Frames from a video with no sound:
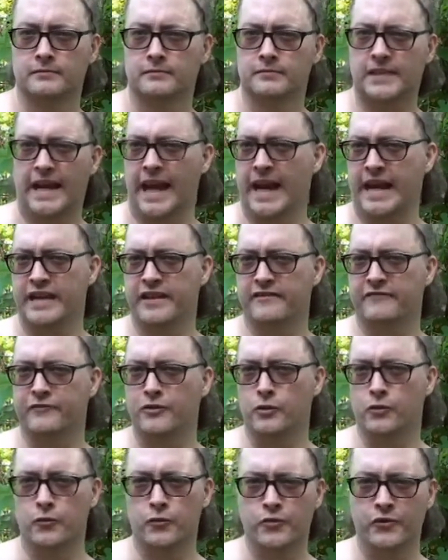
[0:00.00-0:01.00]
candied
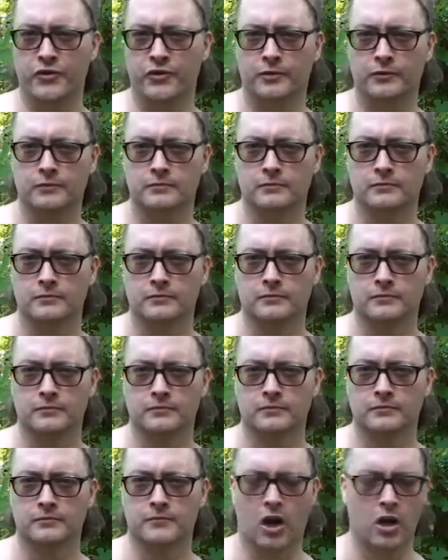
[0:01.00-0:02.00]
foods.
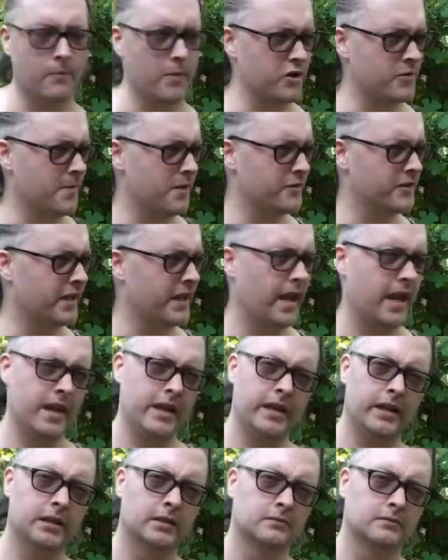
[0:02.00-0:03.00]
Are marshmallows a candy?